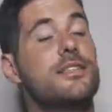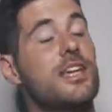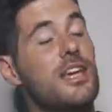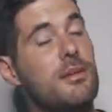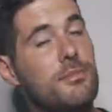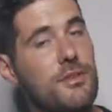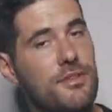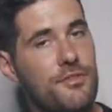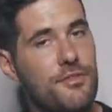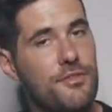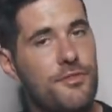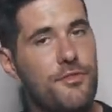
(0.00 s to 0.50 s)

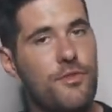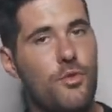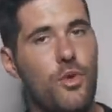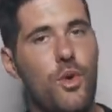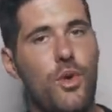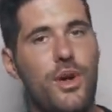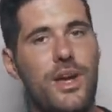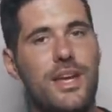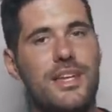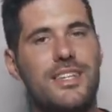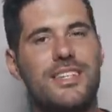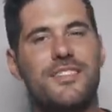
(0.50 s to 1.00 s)
Sigmund
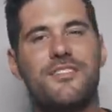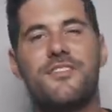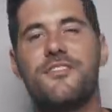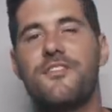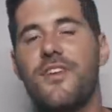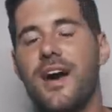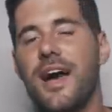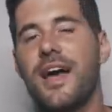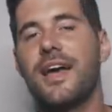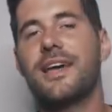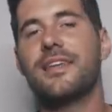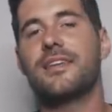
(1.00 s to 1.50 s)
Freud
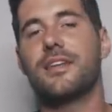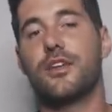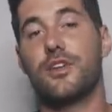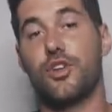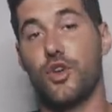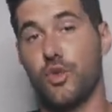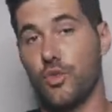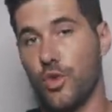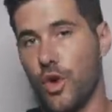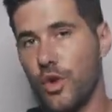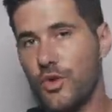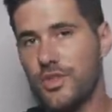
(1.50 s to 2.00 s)

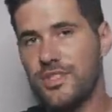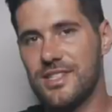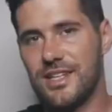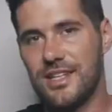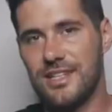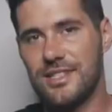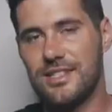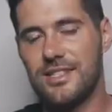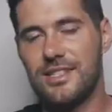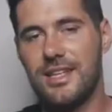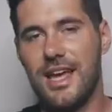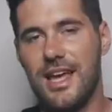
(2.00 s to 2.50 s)
defined
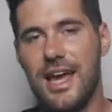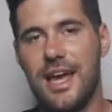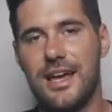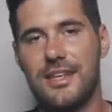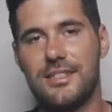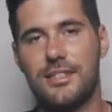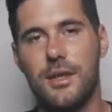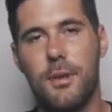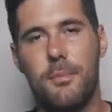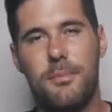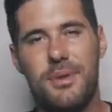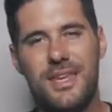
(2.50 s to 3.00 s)
neurosis
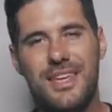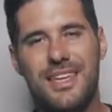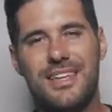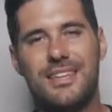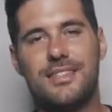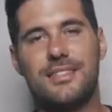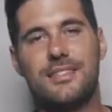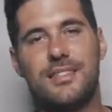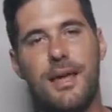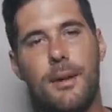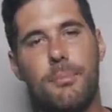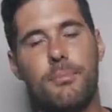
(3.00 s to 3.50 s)
as
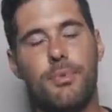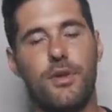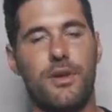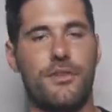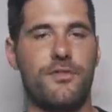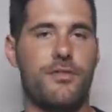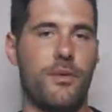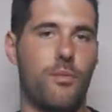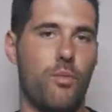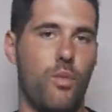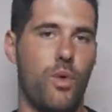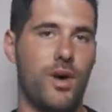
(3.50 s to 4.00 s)
being
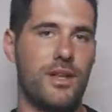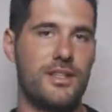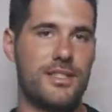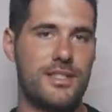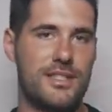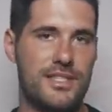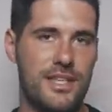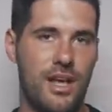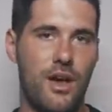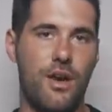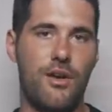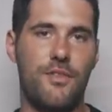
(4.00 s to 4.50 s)
separate from
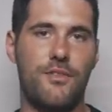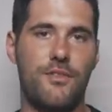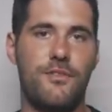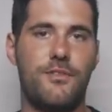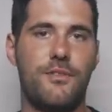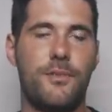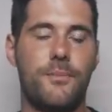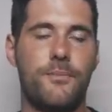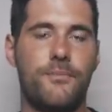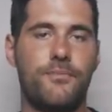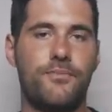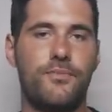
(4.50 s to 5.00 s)

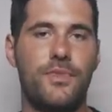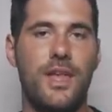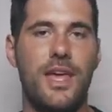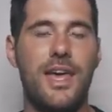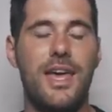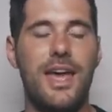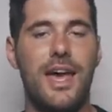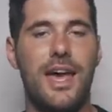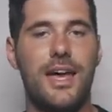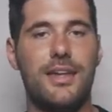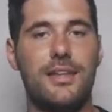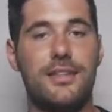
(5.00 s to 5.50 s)
oneself.
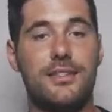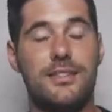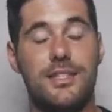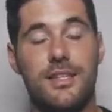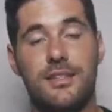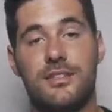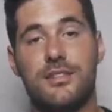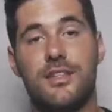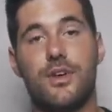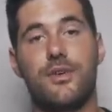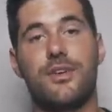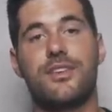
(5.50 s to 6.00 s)
And
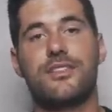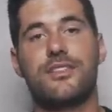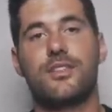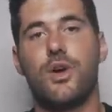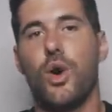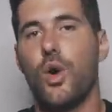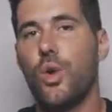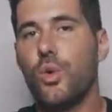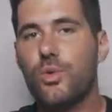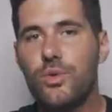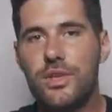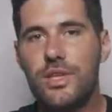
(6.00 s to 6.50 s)
since there
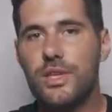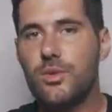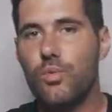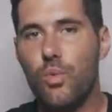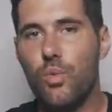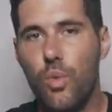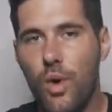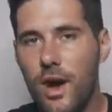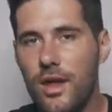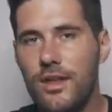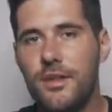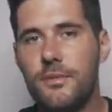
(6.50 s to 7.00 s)
is only
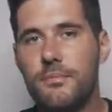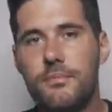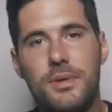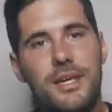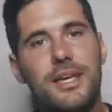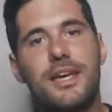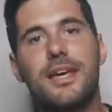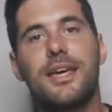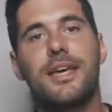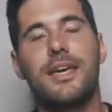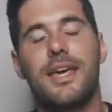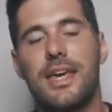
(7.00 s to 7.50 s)
one
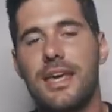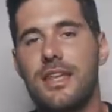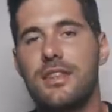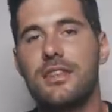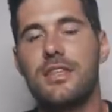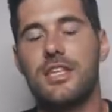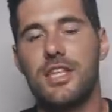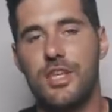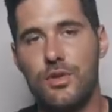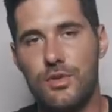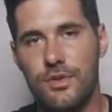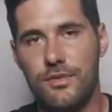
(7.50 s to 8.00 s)
being
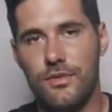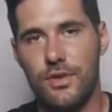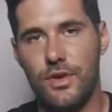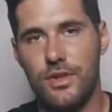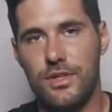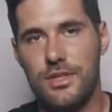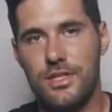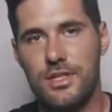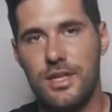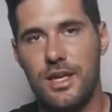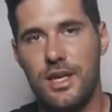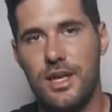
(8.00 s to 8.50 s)
in the
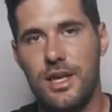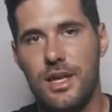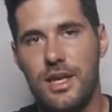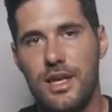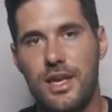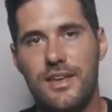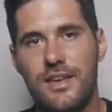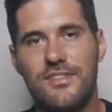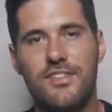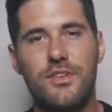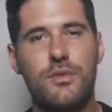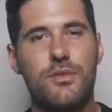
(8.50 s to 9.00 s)
universe,
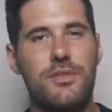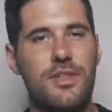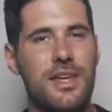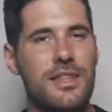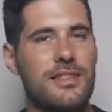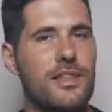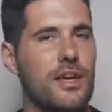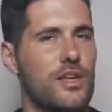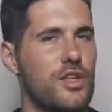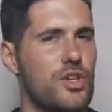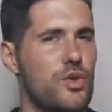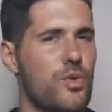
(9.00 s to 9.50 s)
if you
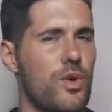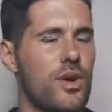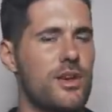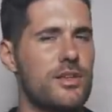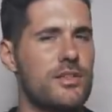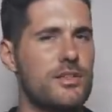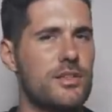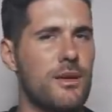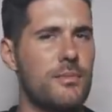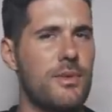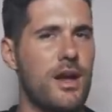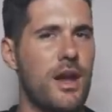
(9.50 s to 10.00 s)
think that you
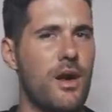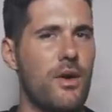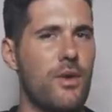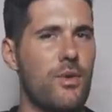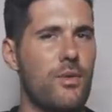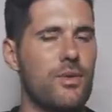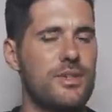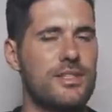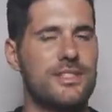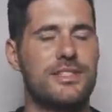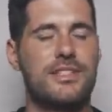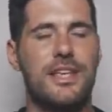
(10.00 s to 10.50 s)
are
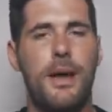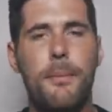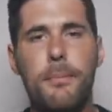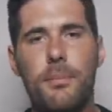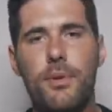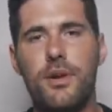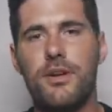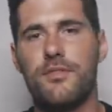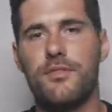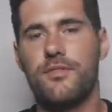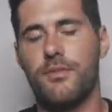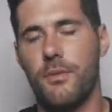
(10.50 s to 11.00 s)
somehow
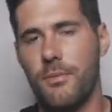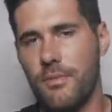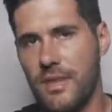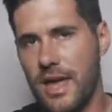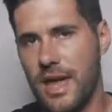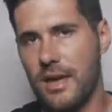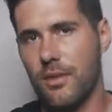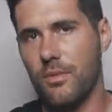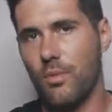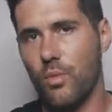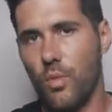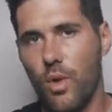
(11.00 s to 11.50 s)
separate from
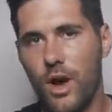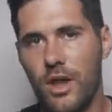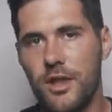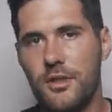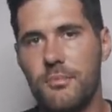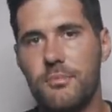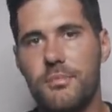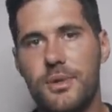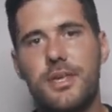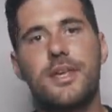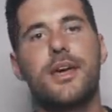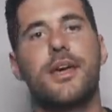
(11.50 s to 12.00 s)
that
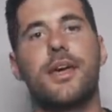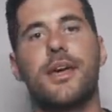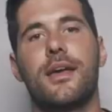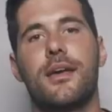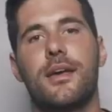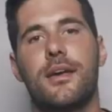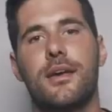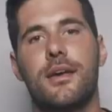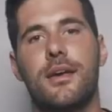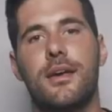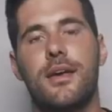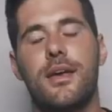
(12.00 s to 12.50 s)
one
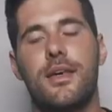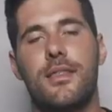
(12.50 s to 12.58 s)
being,